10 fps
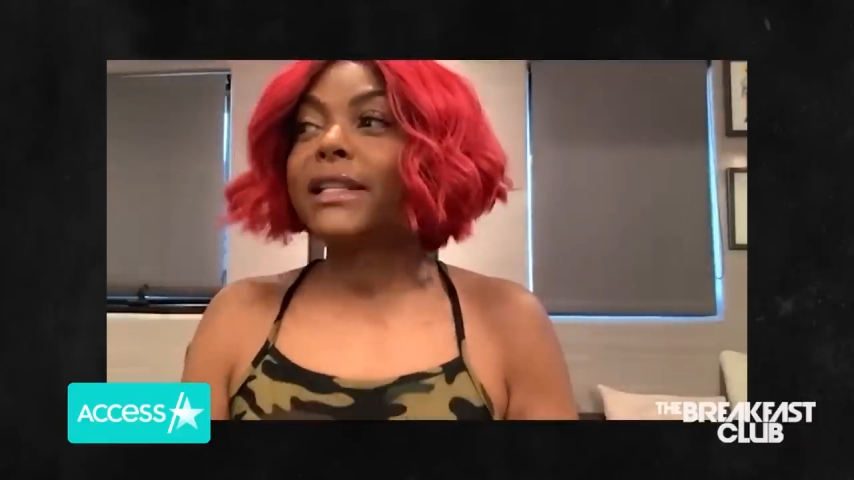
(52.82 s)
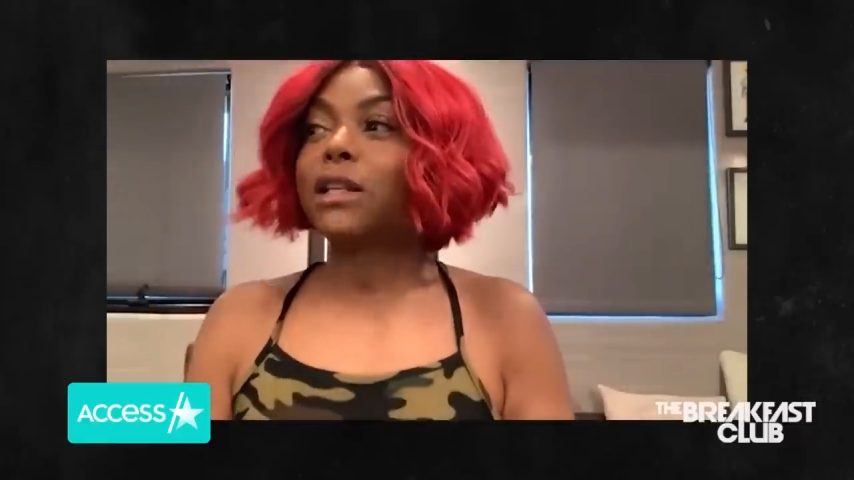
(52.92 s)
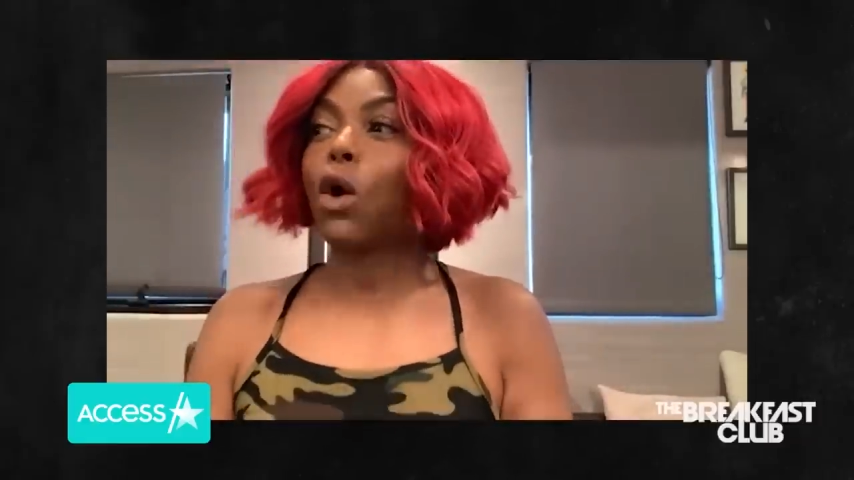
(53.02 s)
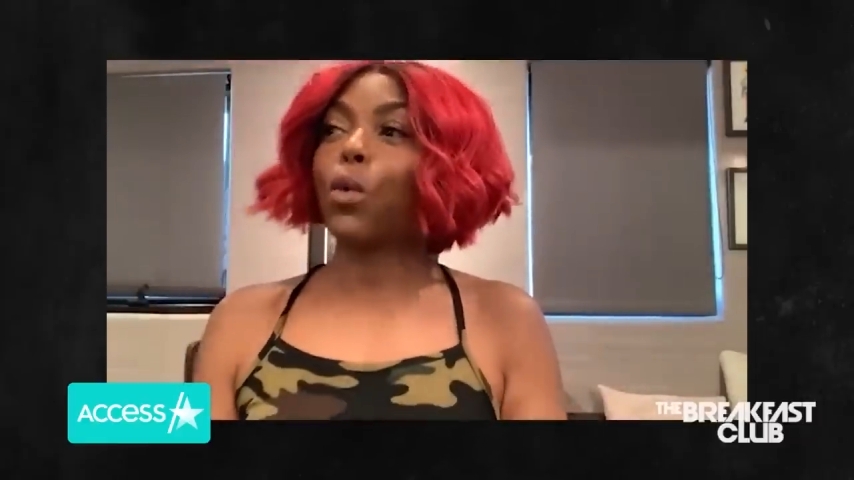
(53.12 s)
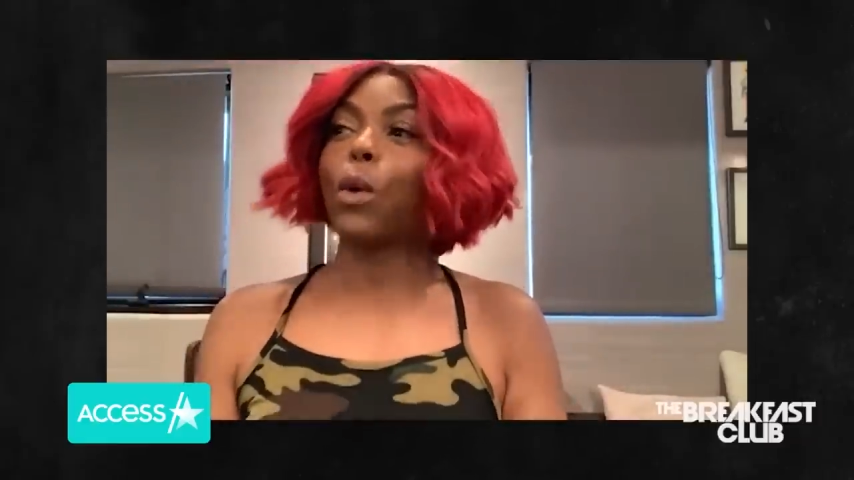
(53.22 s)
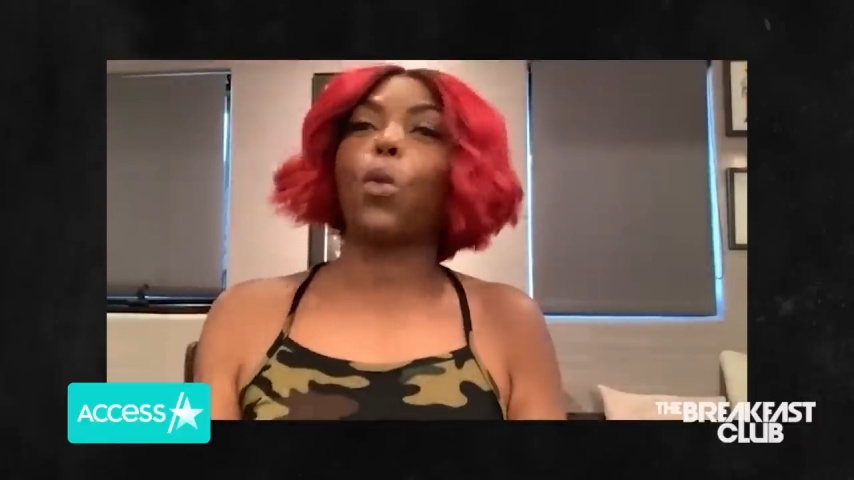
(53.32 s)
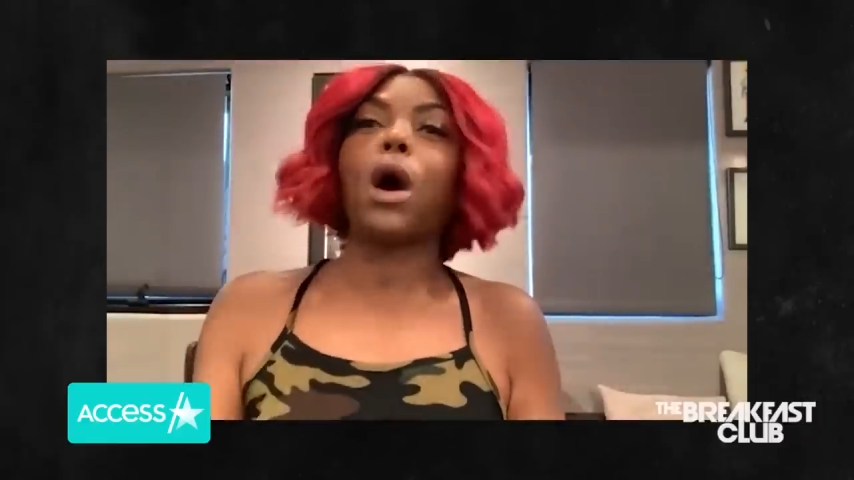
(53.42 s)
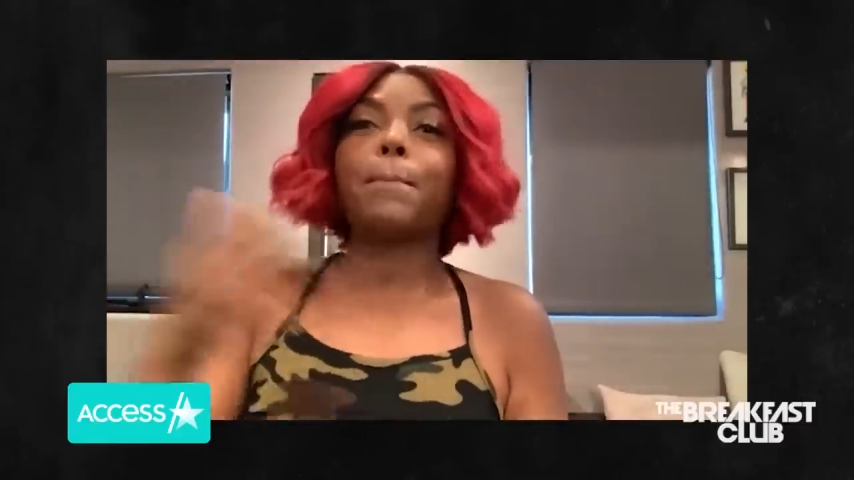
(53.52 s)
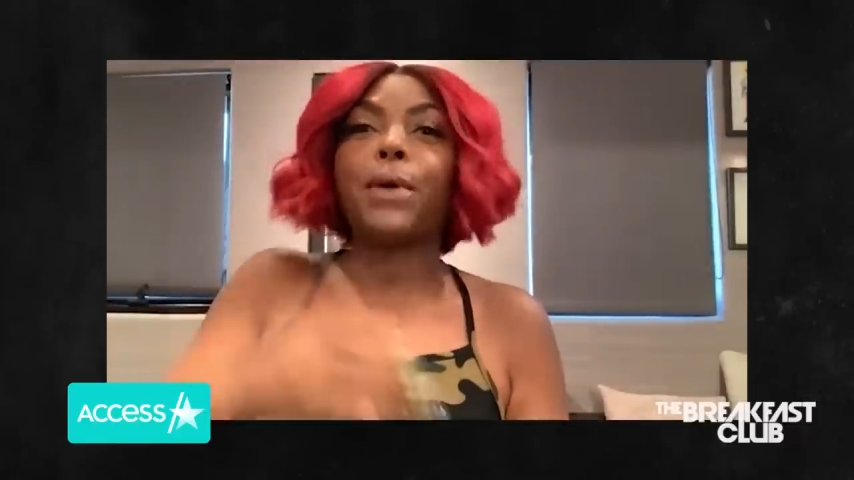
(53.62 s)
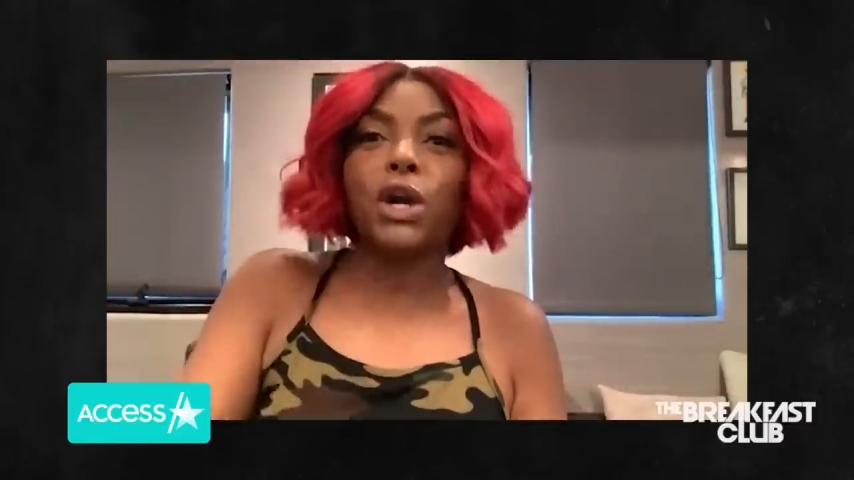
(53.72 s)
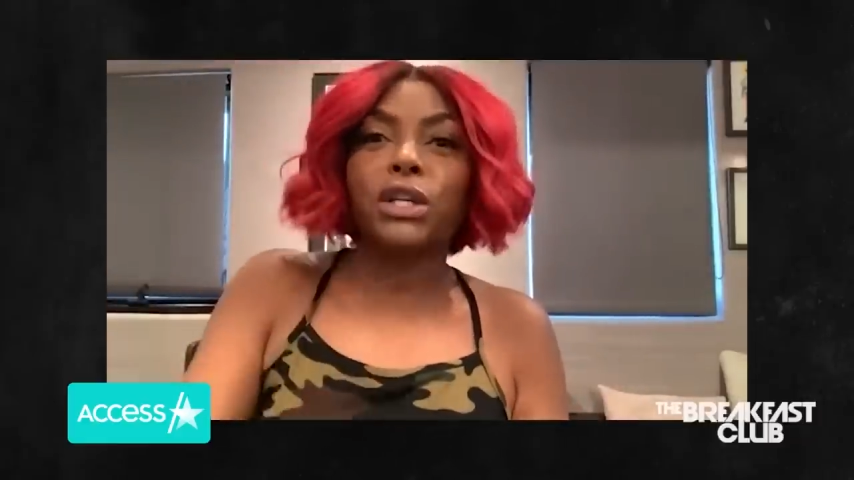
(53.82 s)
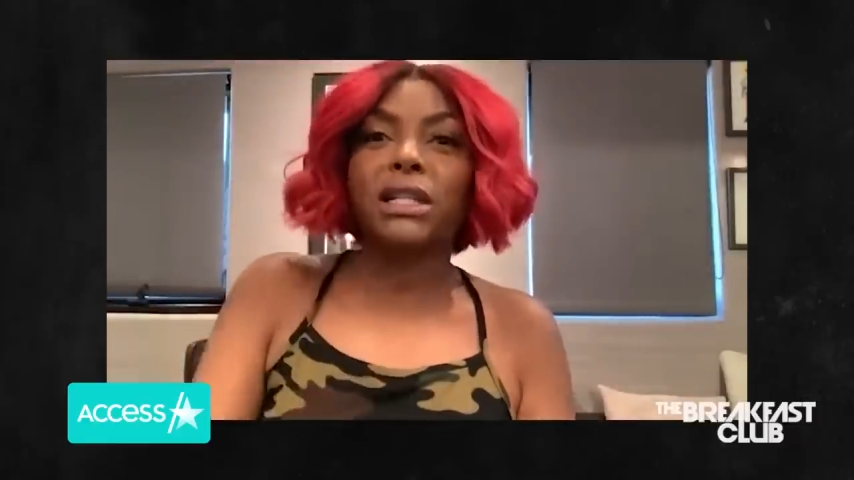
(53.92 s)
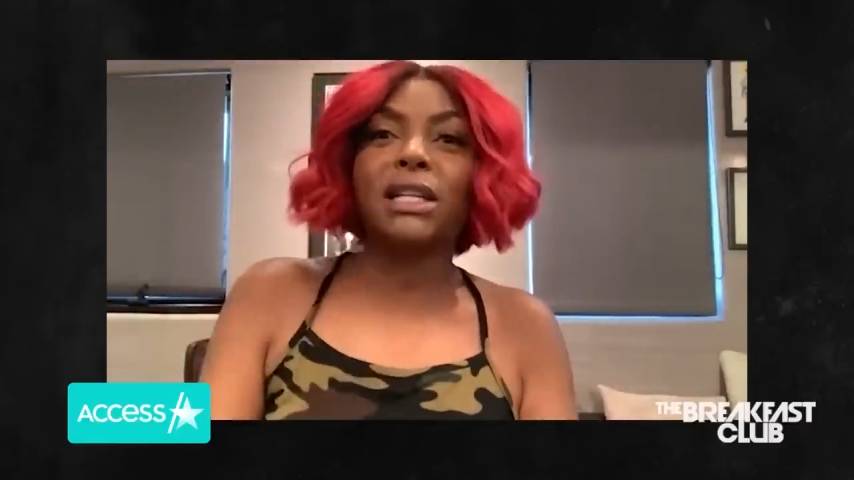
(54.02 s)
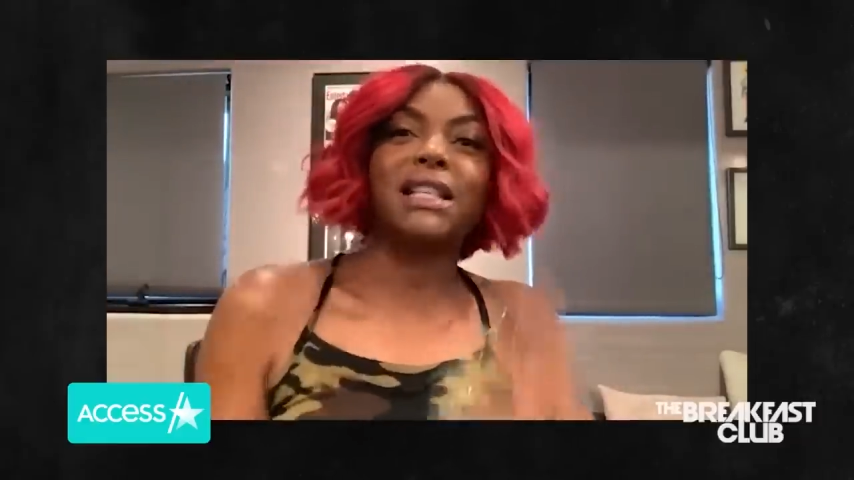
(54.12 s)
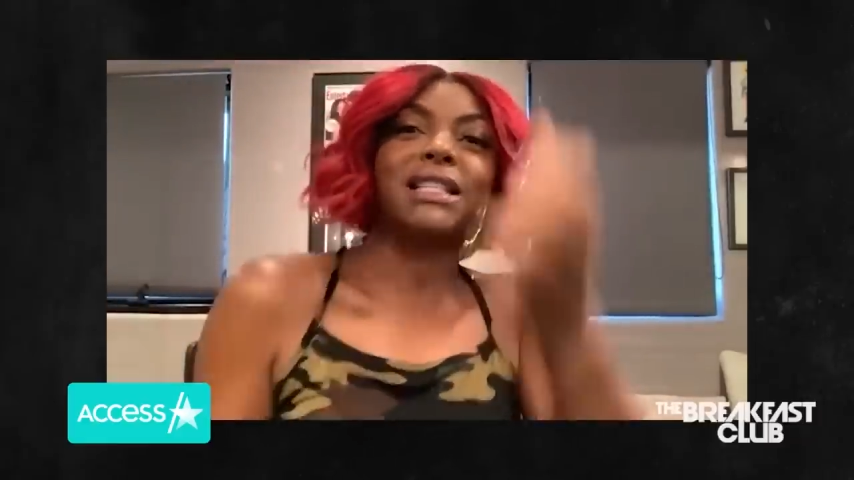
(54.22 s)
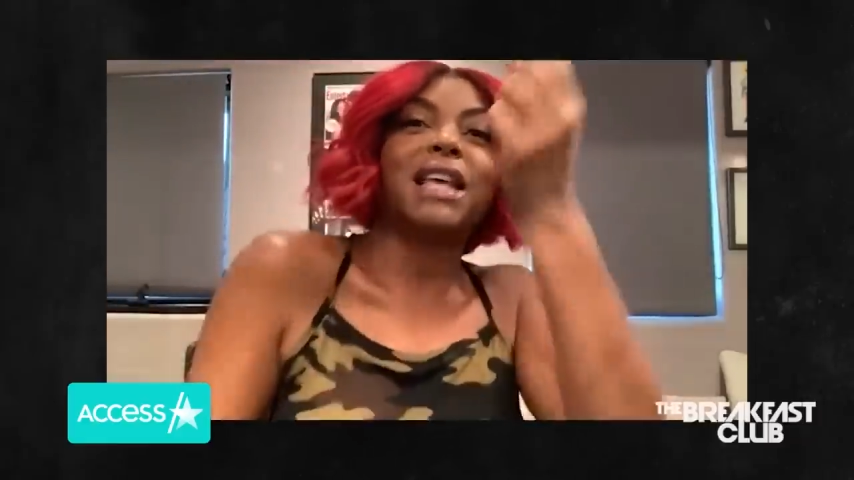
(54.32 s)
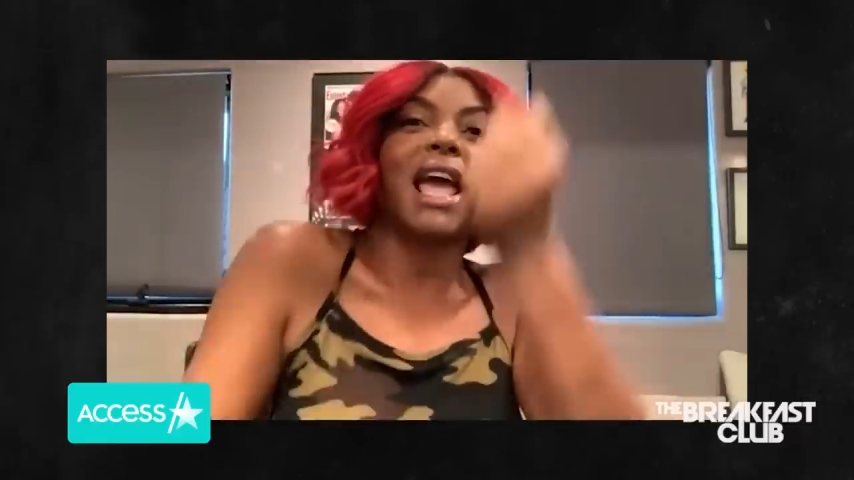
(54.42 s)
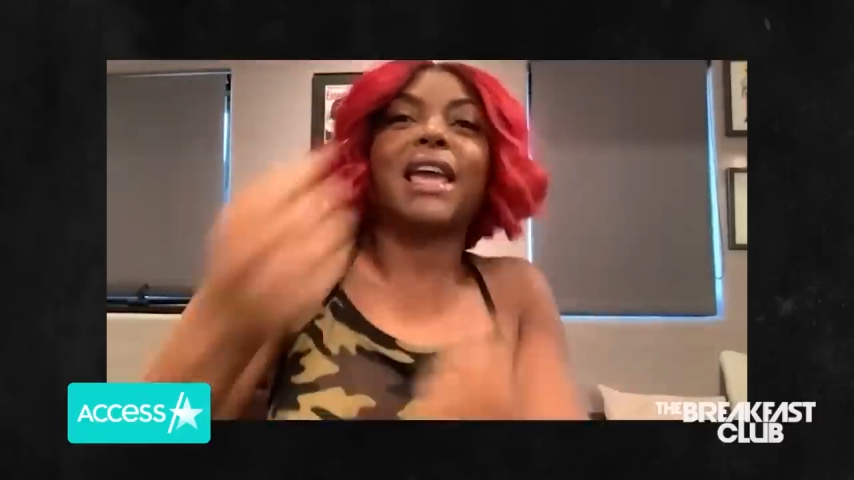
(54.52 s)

And so when one person is